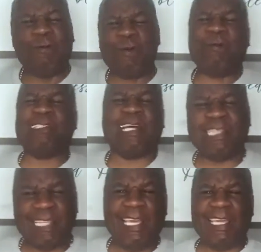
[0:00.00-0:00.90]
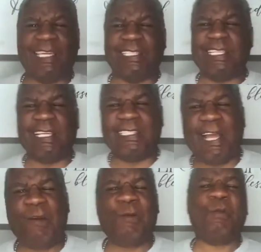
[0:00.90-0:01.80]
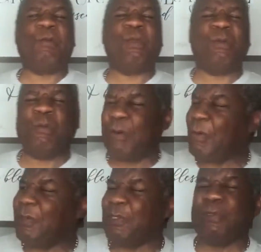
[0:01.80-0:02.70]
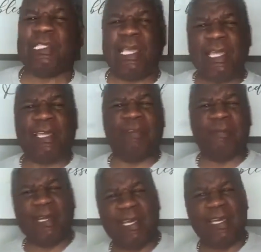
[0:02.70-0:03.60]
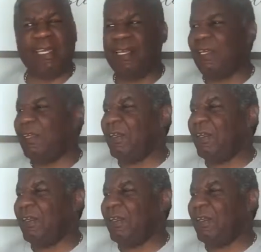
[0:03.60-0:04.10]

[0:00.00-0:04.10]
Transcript: What was I thinking? Darryl, what was you thinking, man?